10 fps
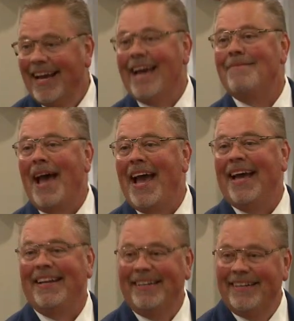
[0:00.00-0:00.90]
Amen.
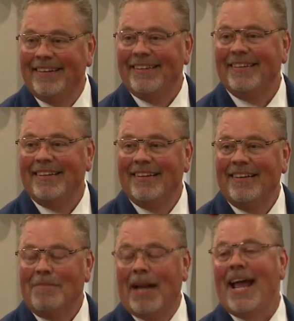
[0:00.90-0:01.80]
Amen.
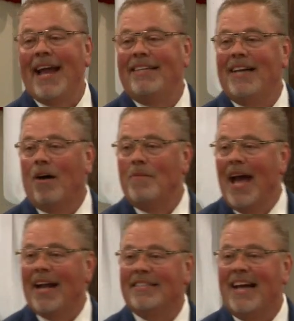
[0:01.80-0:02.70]
My daddy taught
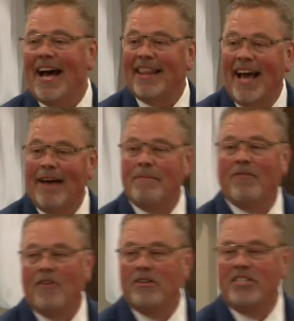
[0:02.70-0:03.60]
me how to tithe. I had
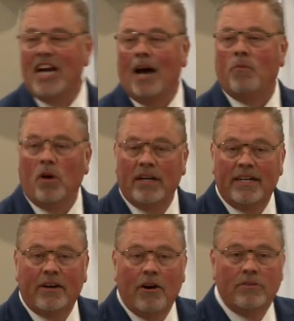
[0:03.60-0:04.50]
my first job
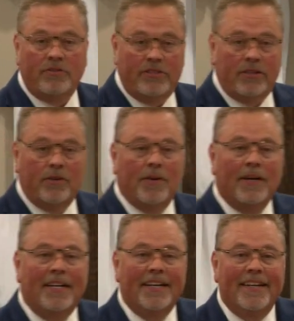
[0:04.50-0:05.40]
working at a grocery store.
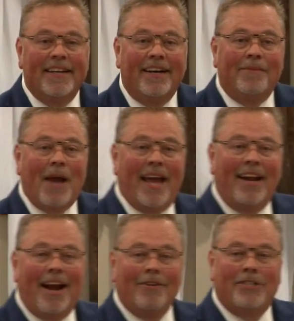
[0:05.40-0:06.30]
A
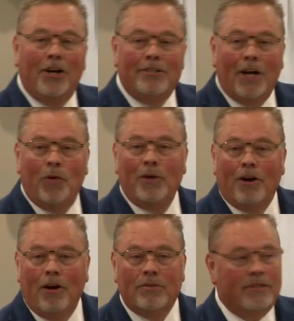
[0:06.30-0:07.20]
man in our church owned the
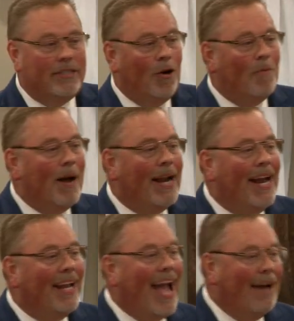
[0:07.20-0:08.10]
grocery store. My
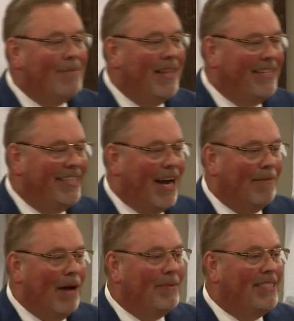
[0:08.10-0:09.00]
daddy got me the
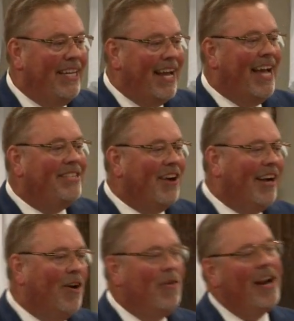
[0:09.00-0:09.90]
job. I'm a teenager.
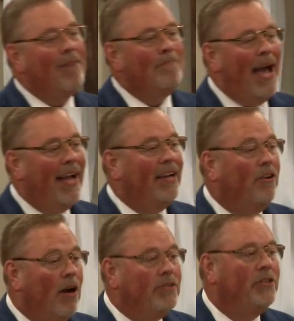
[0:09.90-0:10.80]
I go in there, I'm
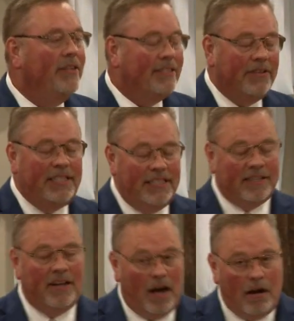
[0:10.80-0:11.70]
bagging groceries, which
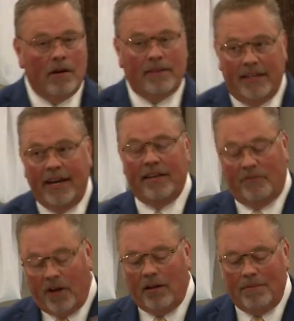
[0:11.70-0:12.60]
is an art that
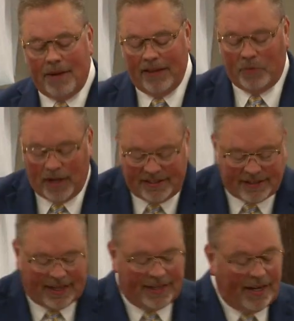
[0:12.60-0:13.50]
has fallen by the
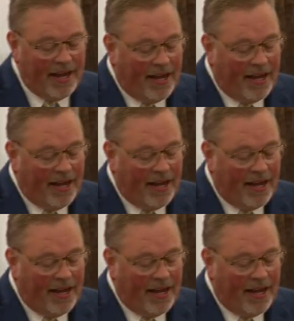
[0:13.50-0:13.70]
wayside.